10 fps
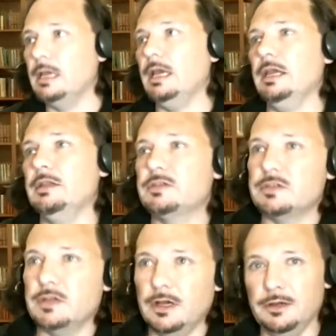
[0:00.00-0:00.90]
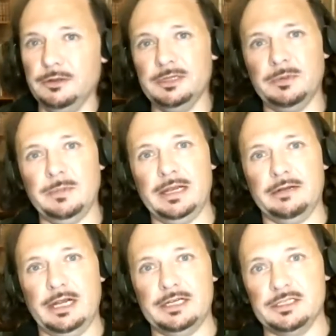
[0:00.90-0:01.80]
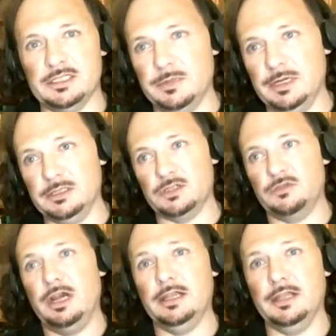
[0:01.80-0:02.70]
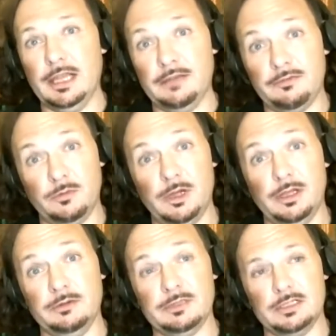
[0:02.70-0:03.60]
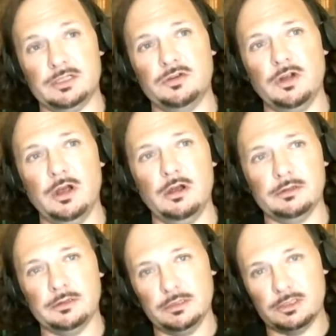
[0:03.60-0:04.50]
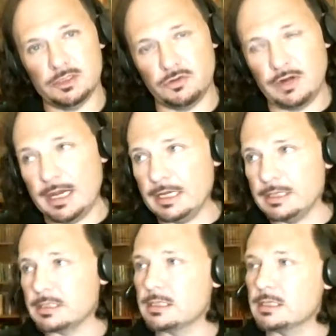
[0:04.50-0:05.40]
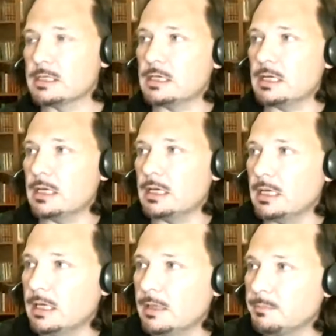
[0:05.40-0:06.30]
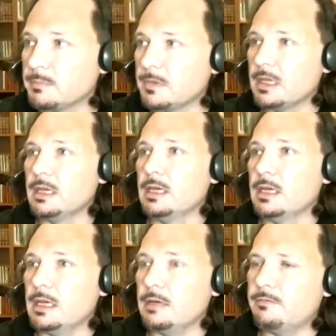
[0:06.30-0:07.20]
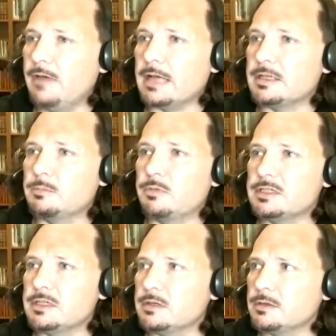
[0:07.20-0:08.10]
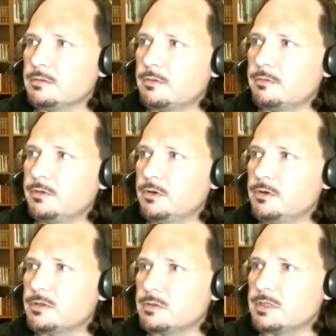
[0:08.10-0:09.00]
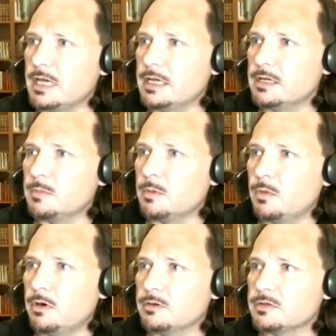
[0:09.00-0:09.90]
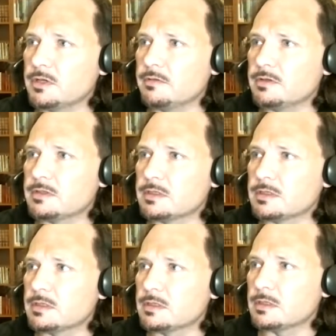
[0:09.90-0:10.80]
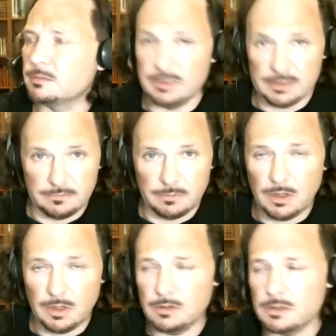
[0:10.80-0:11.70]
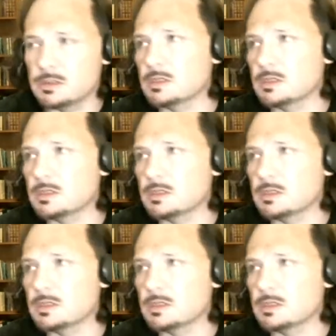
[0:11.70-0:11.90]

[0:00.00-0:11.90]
And so diplomatic relations have been strained there. For a while they was getting strong, strained. In fact, the president refused to attend a memorial service, President of Poland.